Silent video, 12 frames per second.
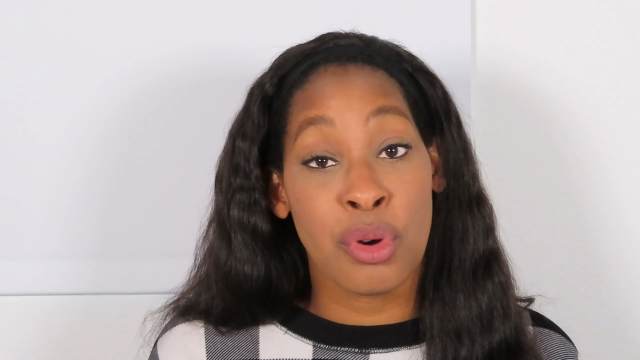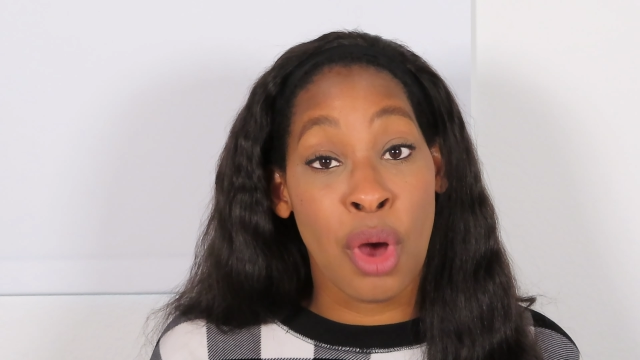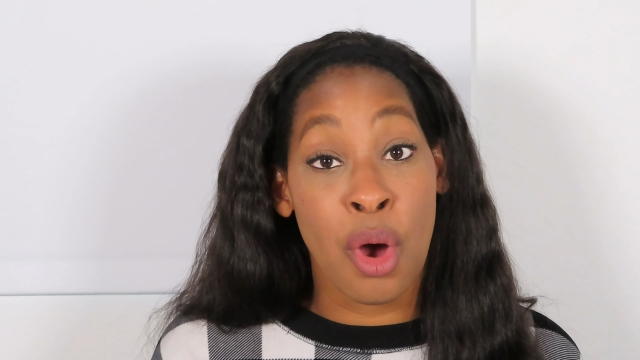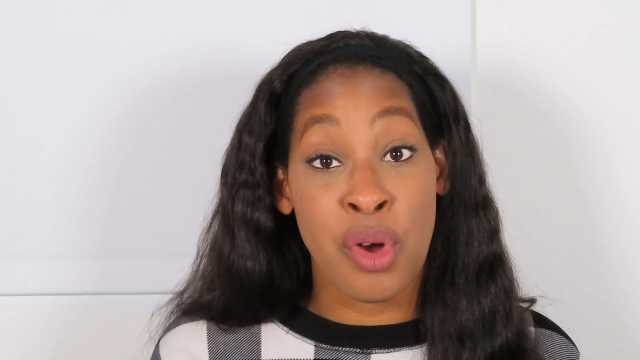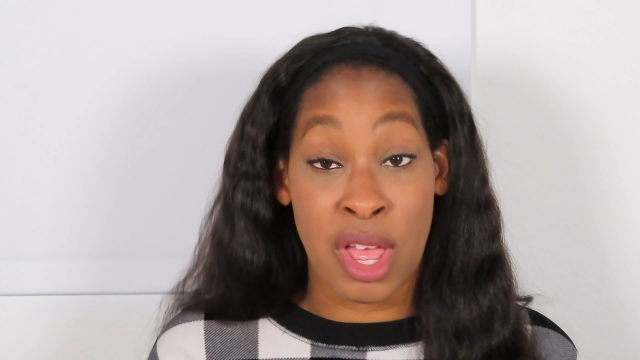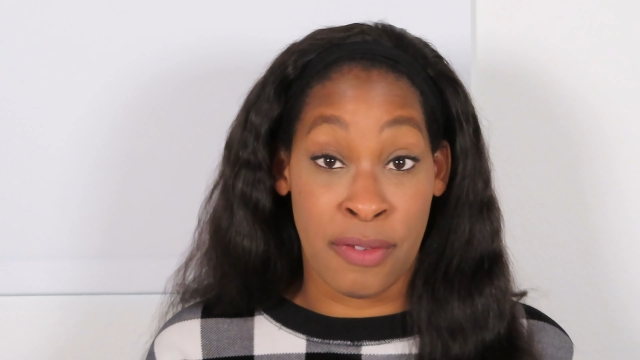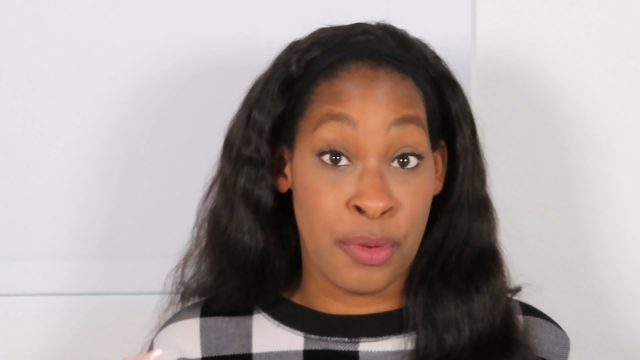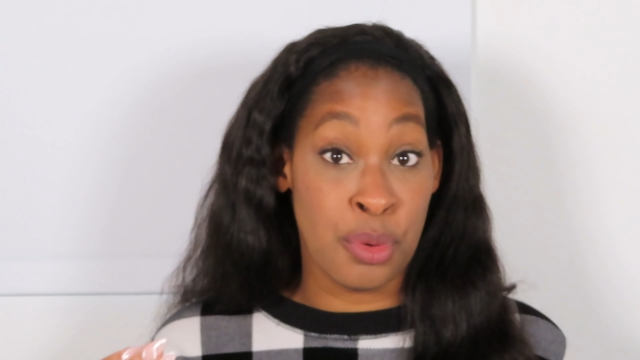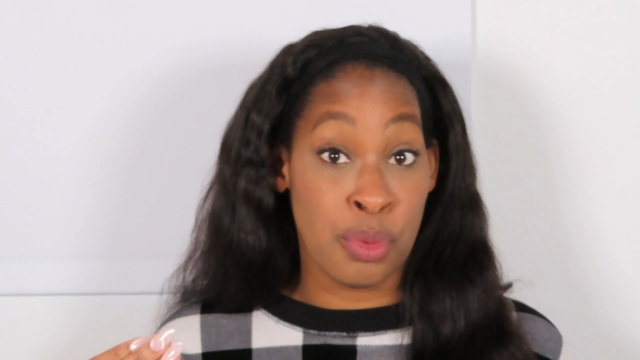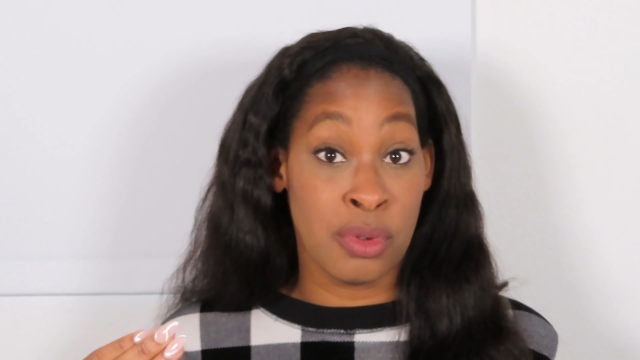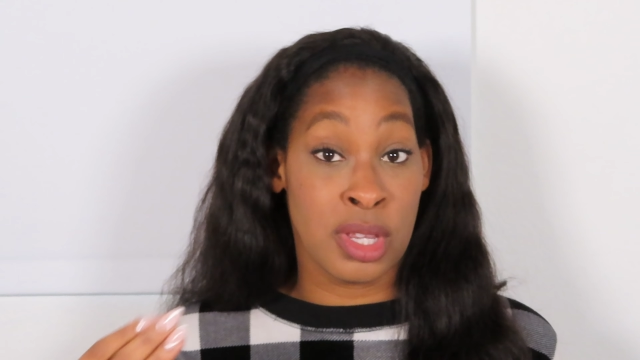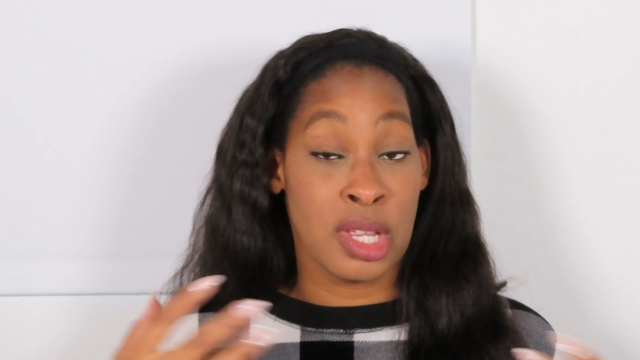code if
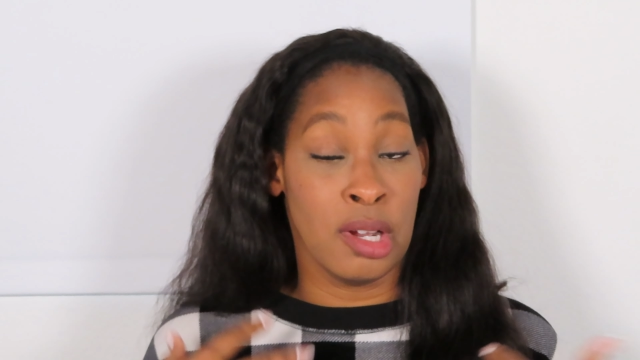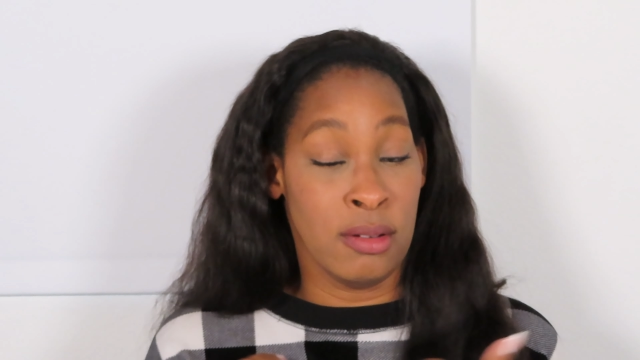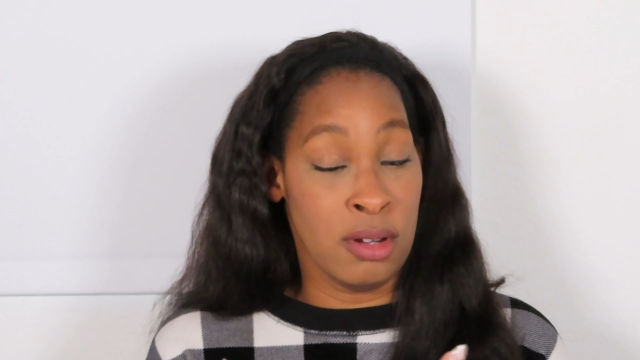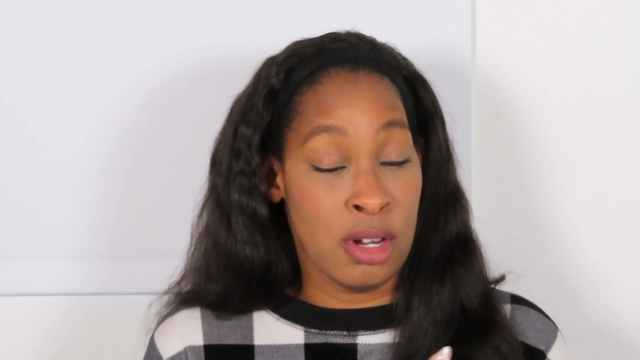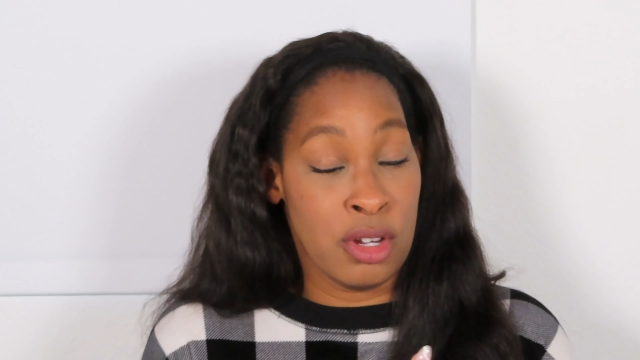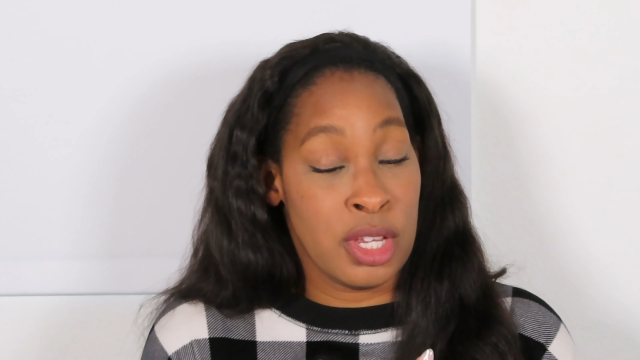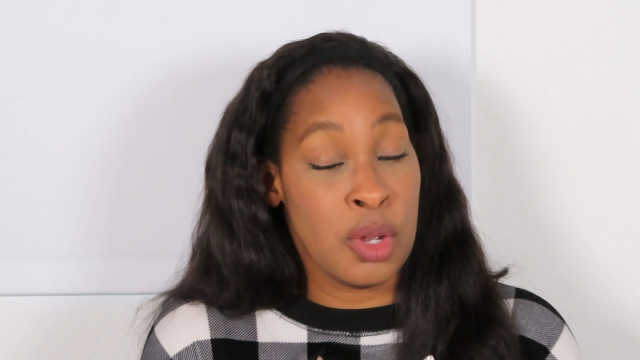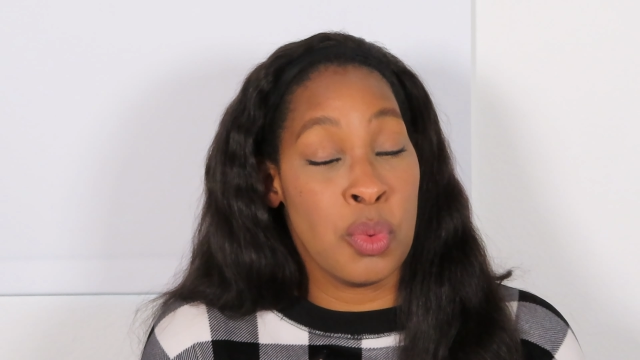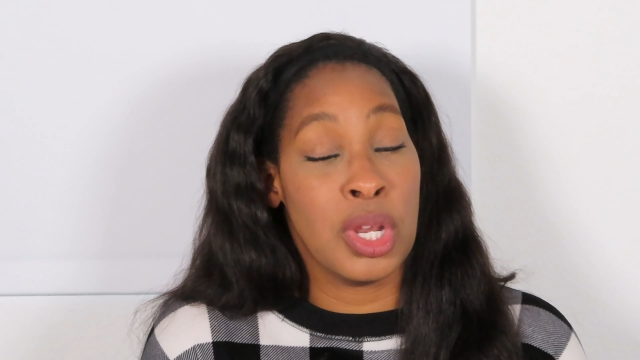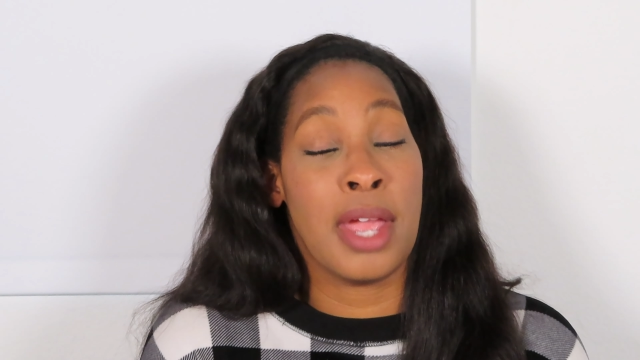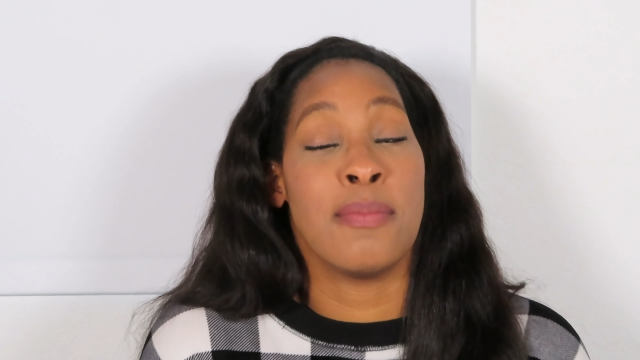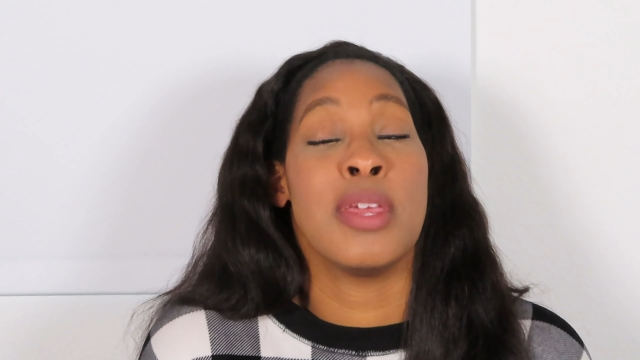you are
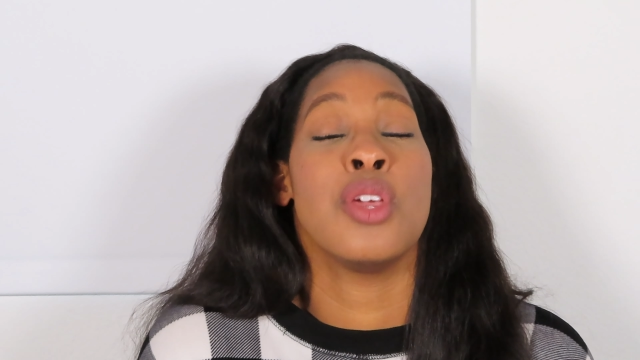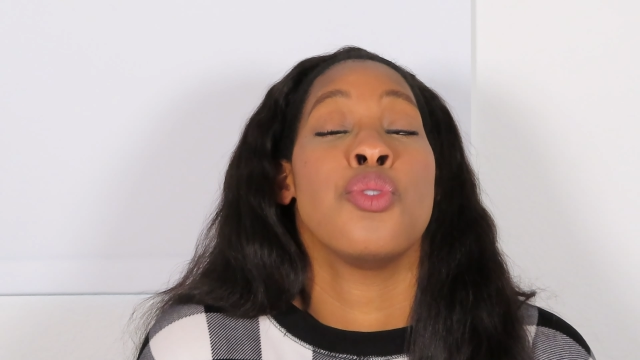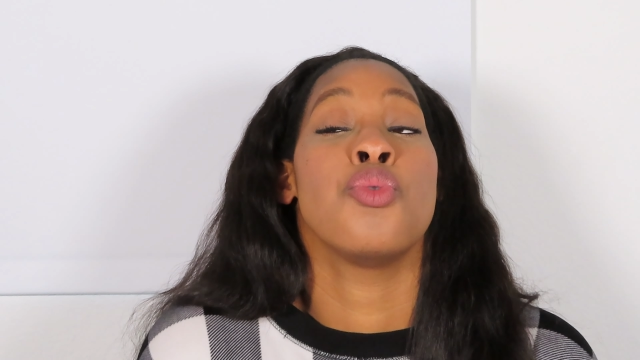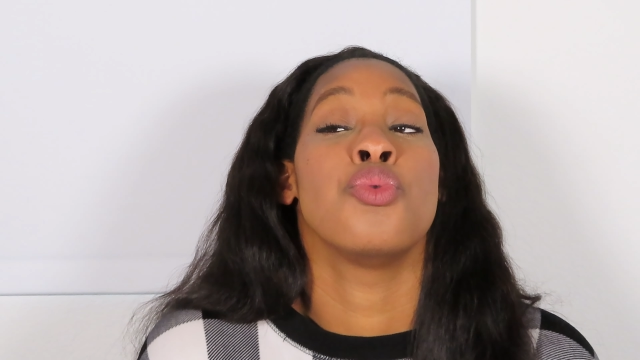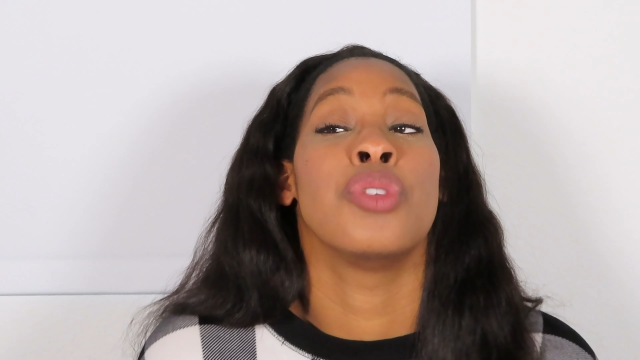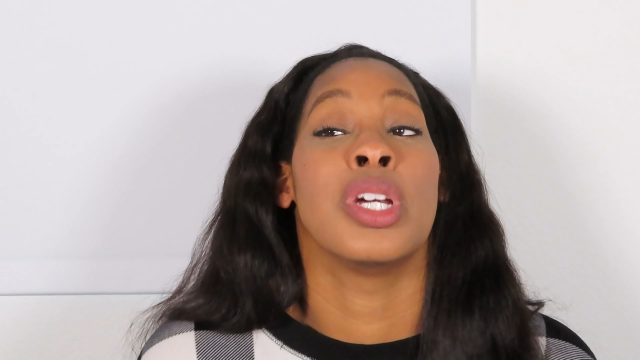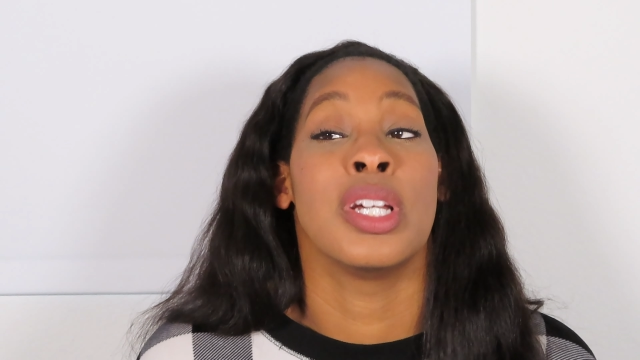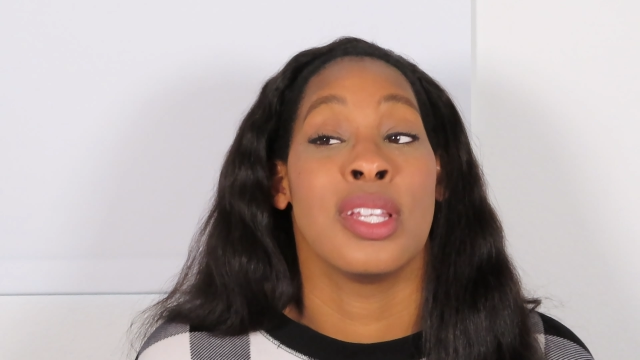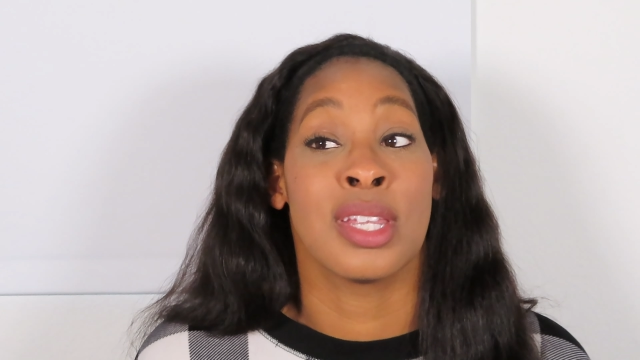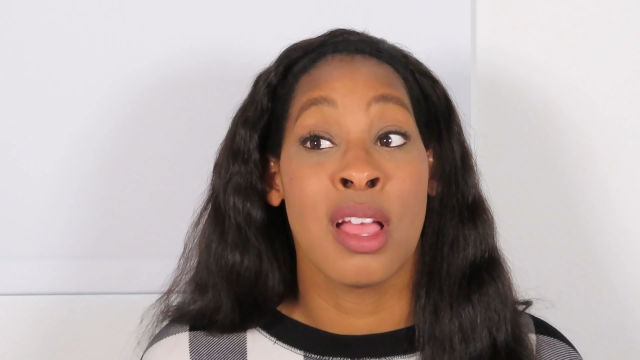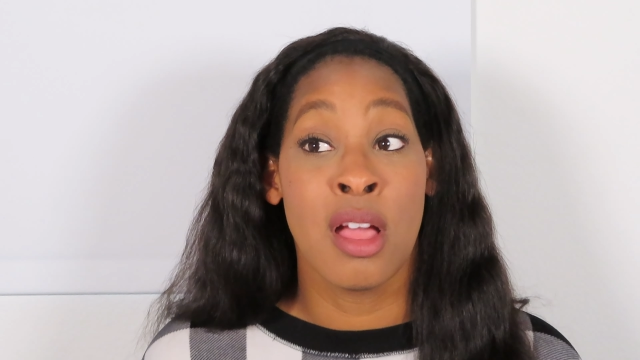someone like me who does,